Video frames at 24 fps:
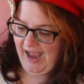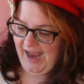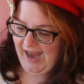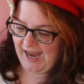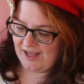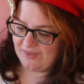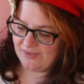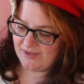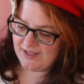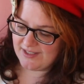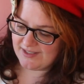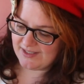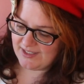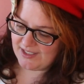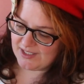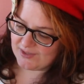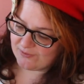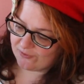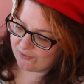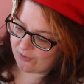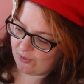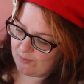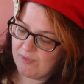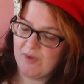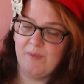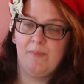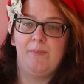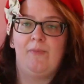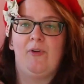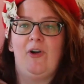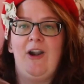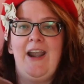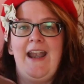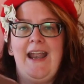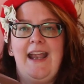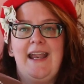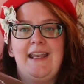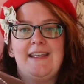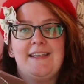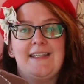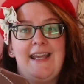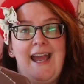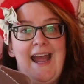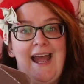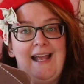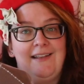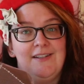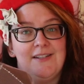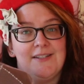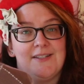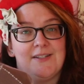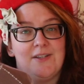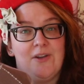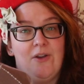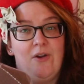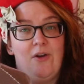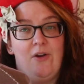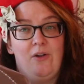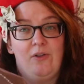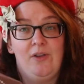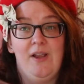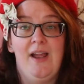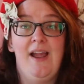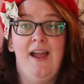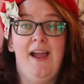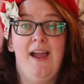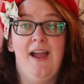And this is from the brand Alice Girl.